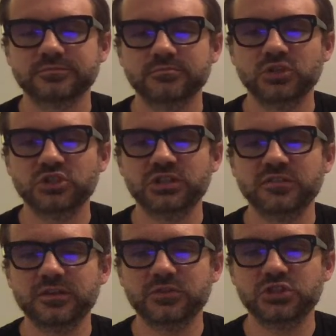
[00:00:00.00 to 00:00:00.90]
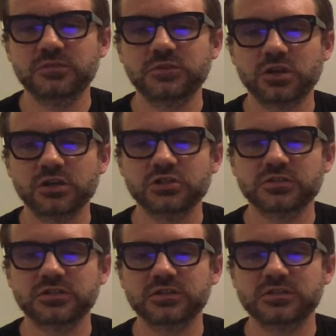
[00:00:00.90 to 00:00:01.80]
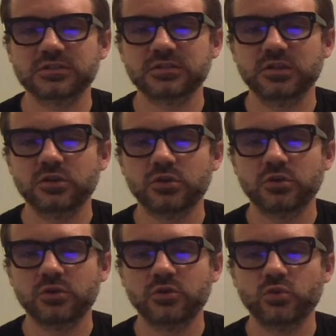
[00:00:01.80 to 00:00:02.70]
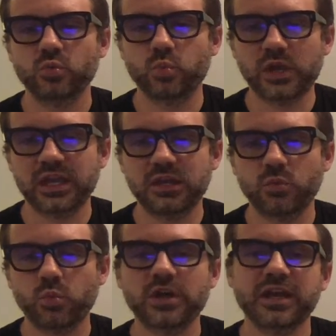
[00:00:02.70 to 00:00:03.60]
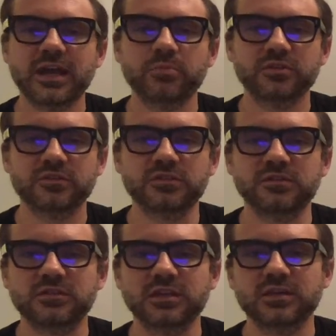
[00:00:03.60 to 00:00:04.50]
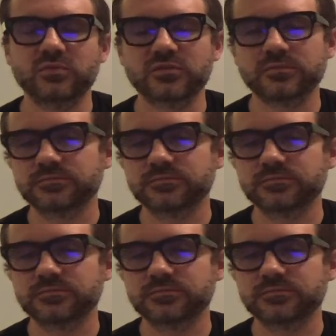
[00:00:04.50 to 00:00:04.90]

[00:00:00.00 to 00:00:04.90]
Machines have achieved consciousness when what happens in these games.